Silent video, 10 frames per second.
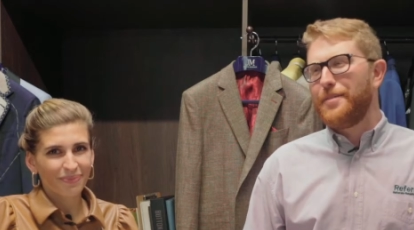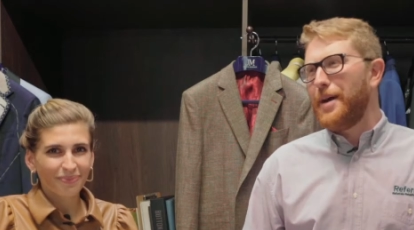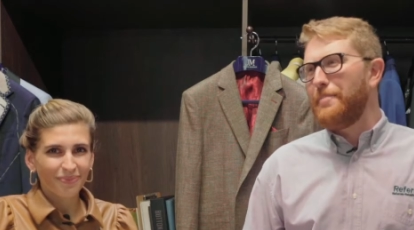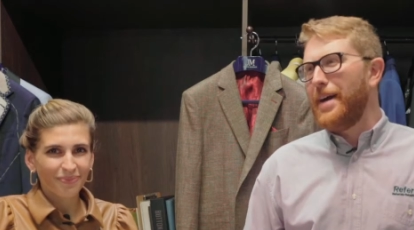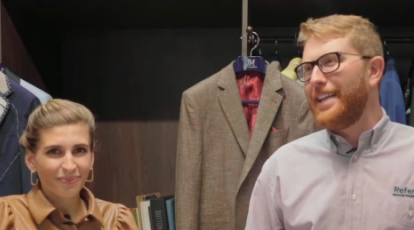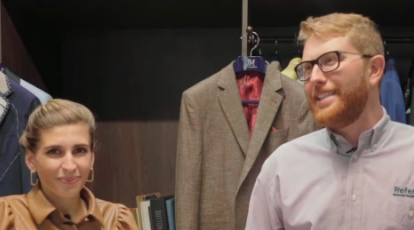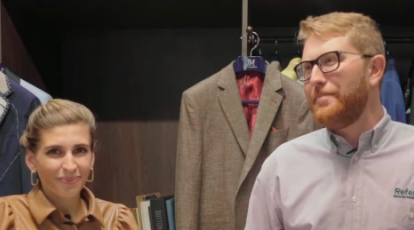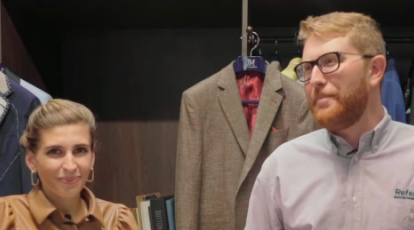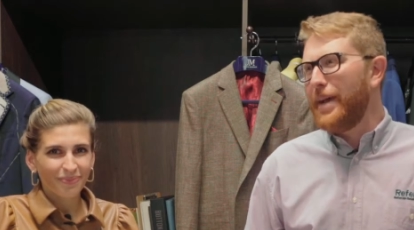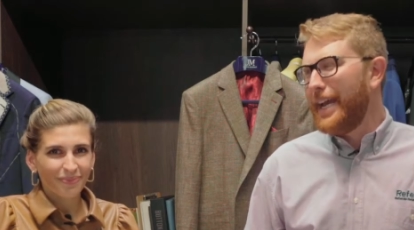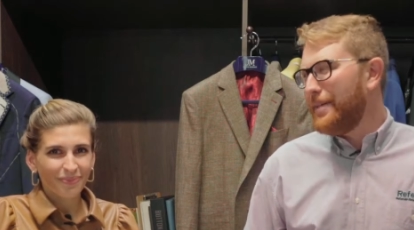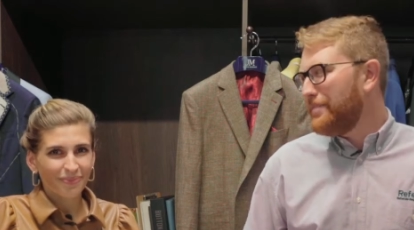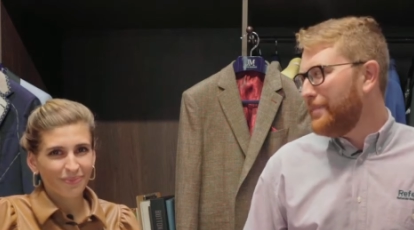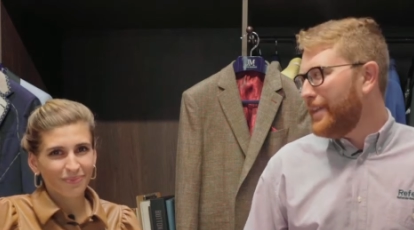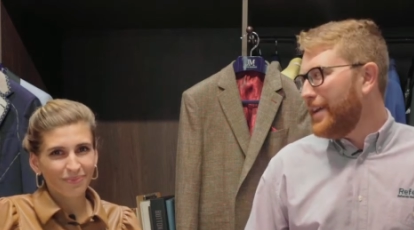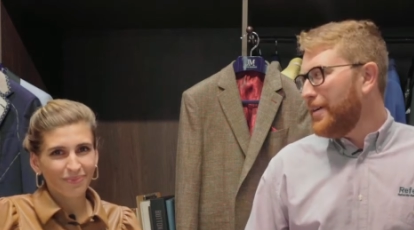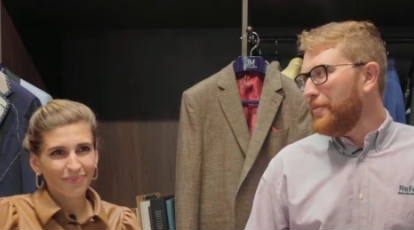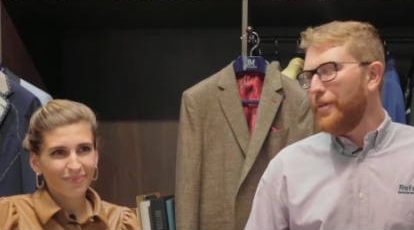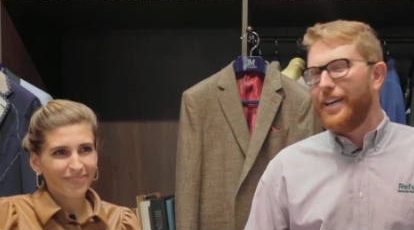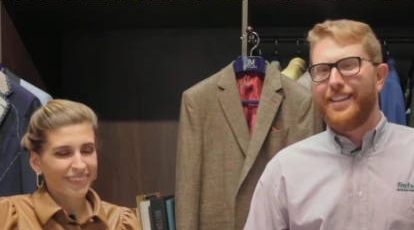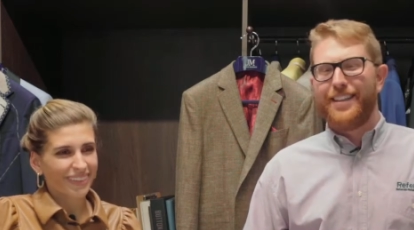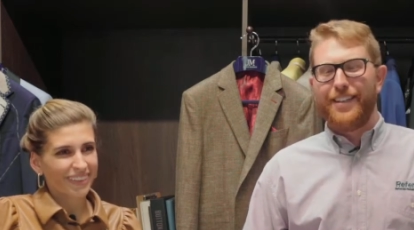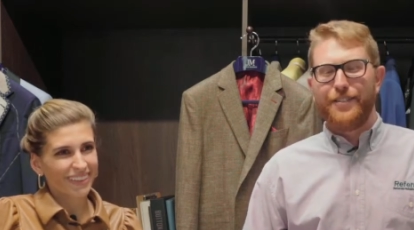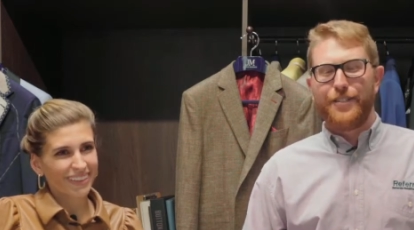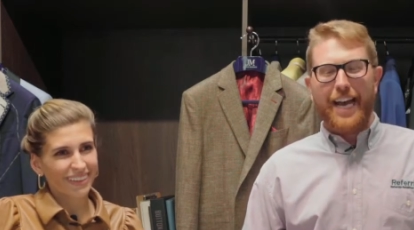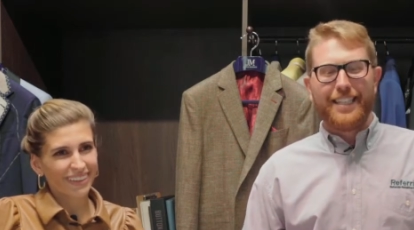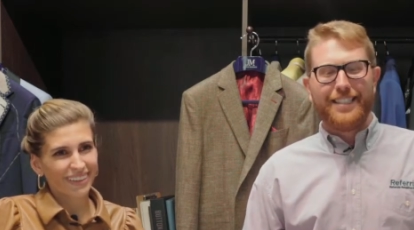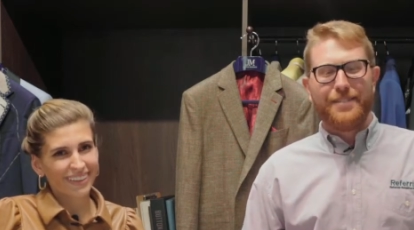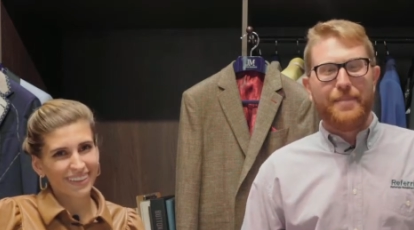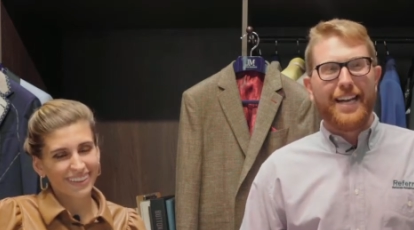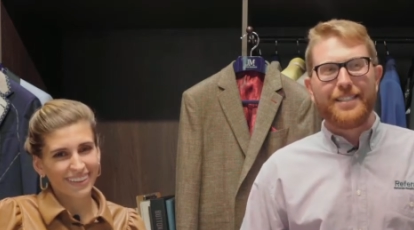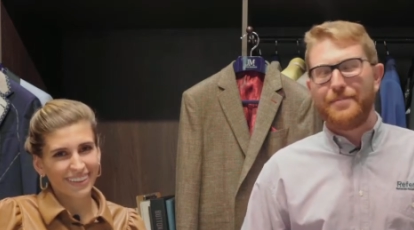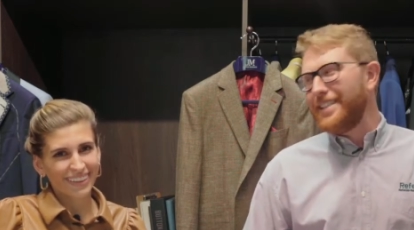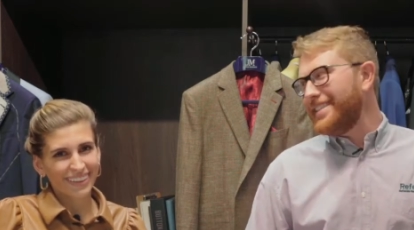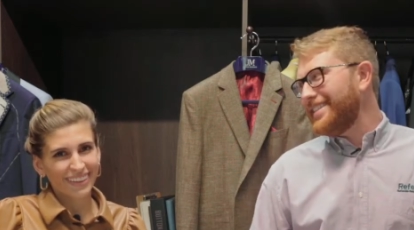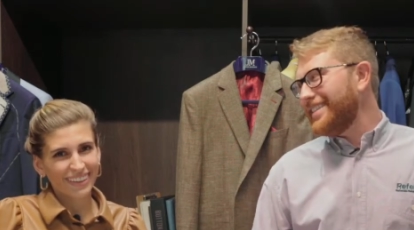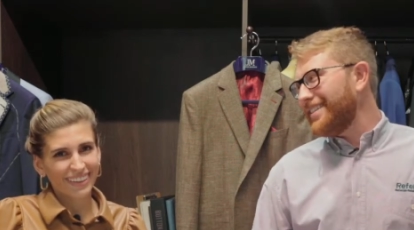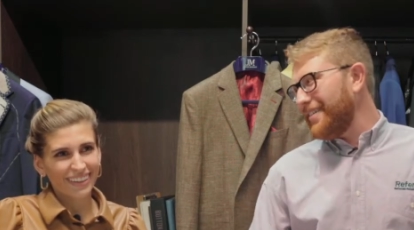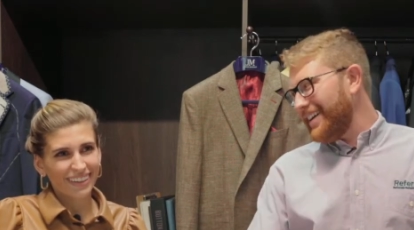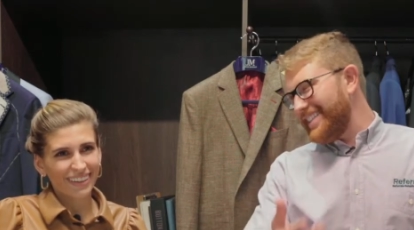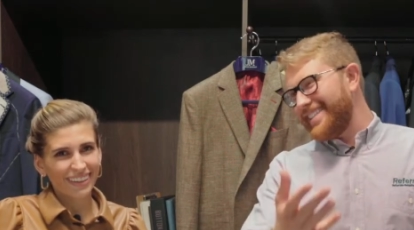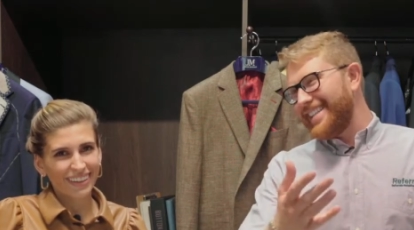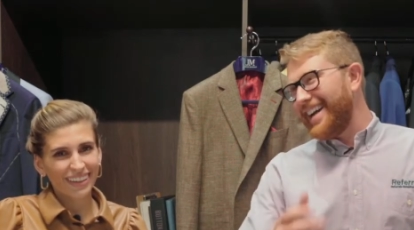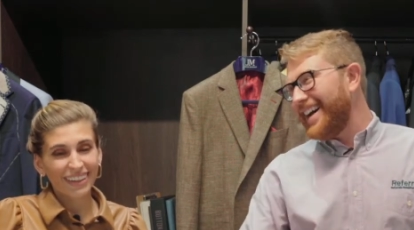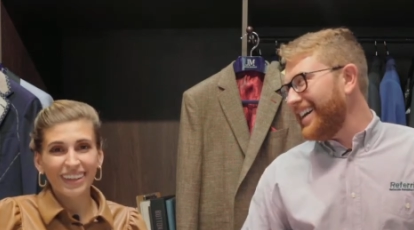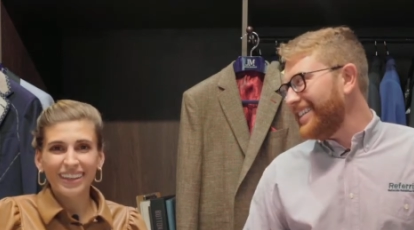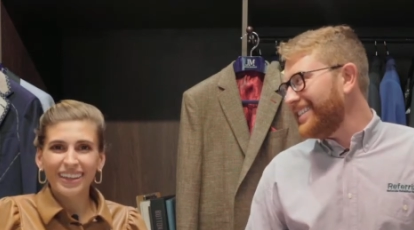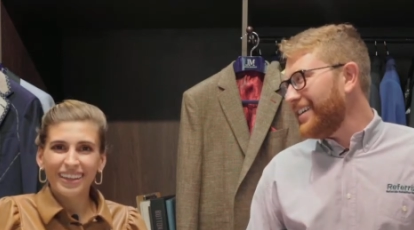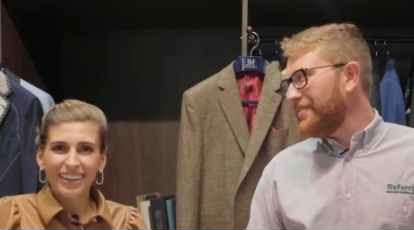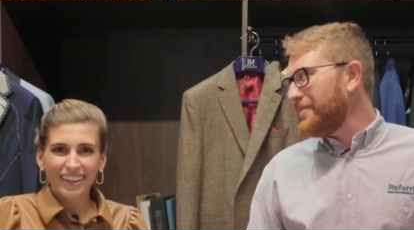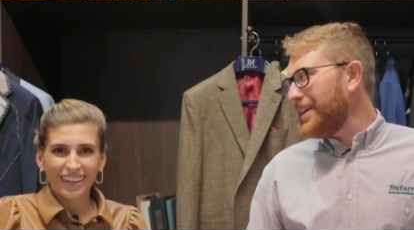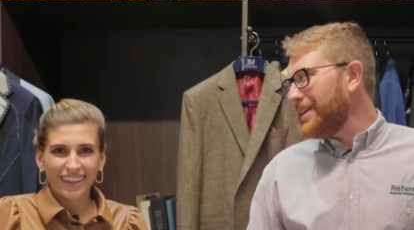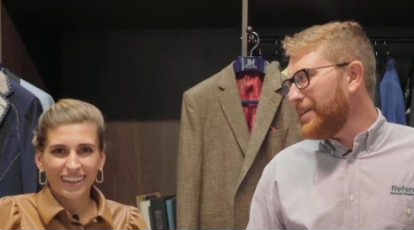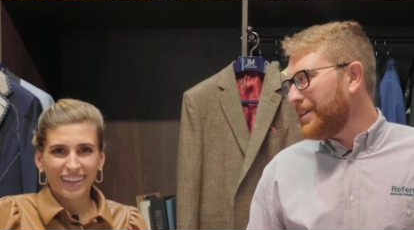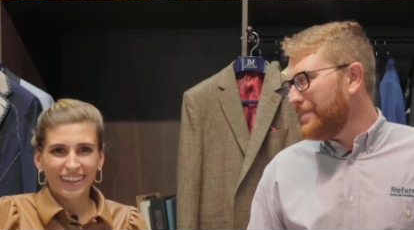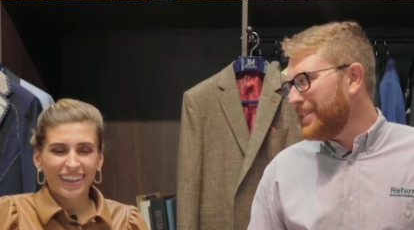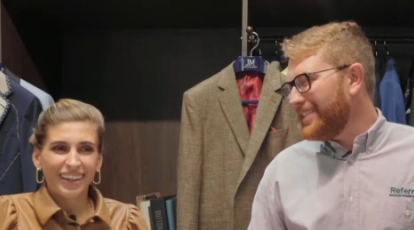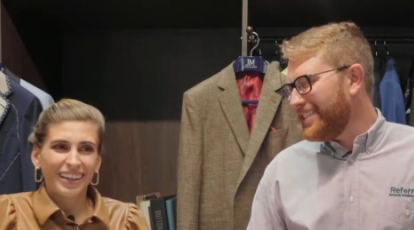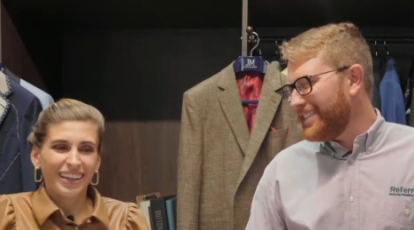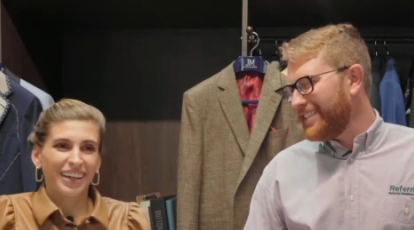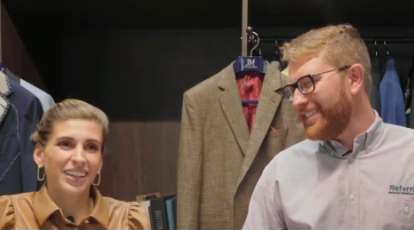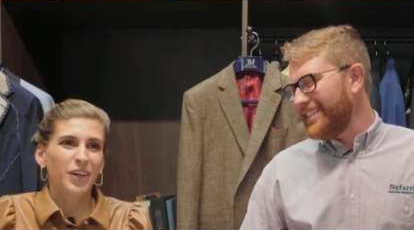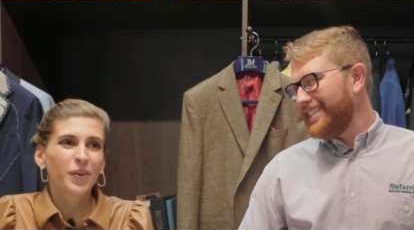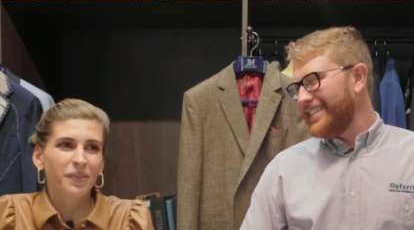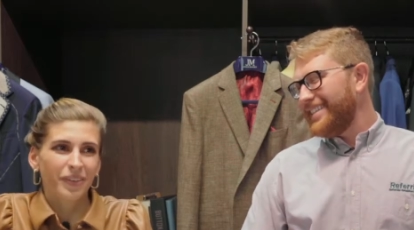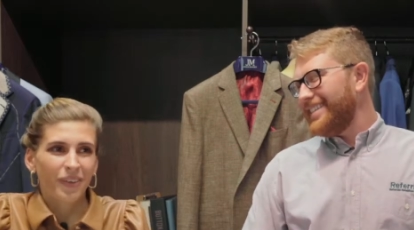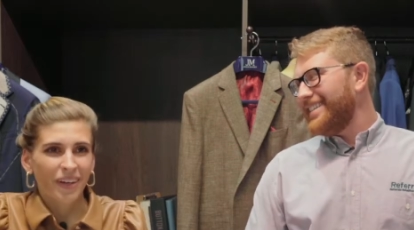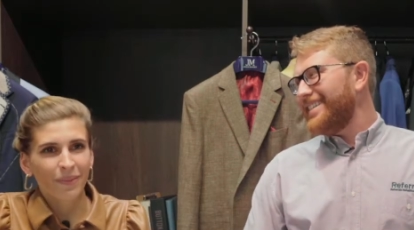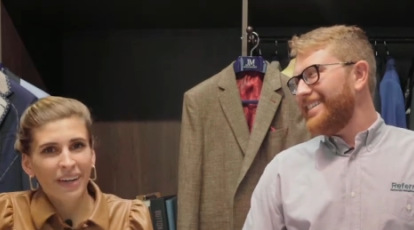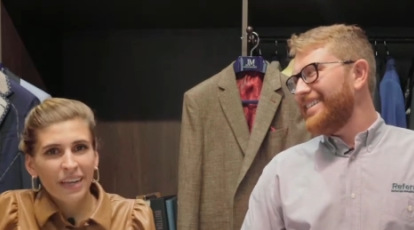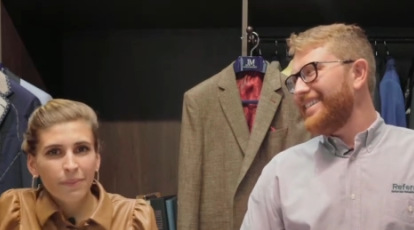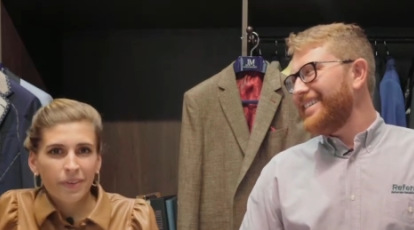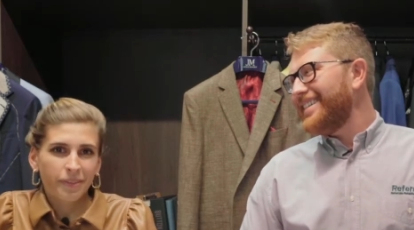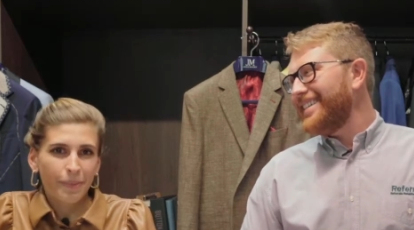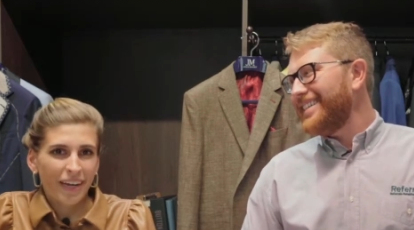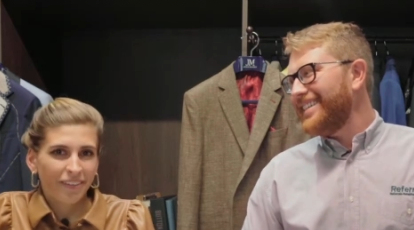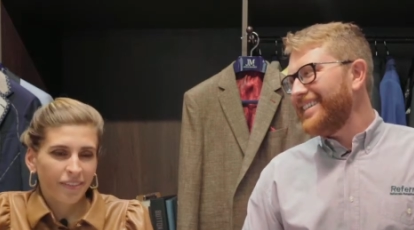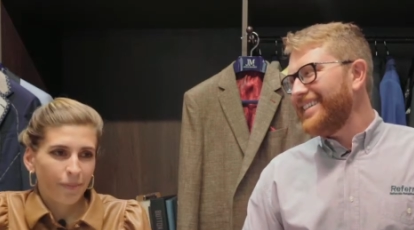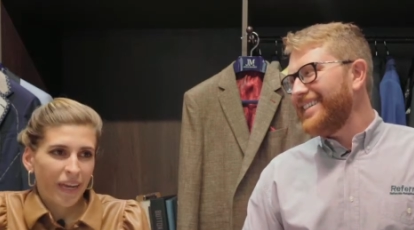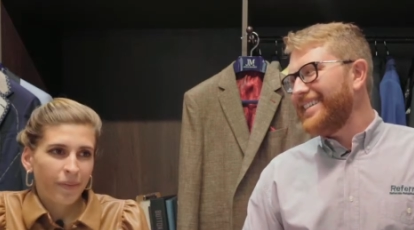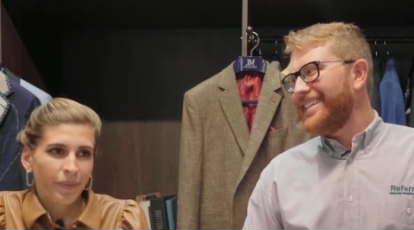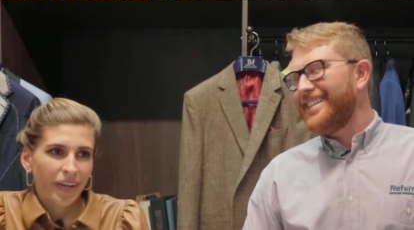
Speaker 1: by Madison Bame with Jaxon's Maximus. Go ahead and say hi and tell everybody about your business.
Speaker 2: Hello everyone, my name is Madison Bame and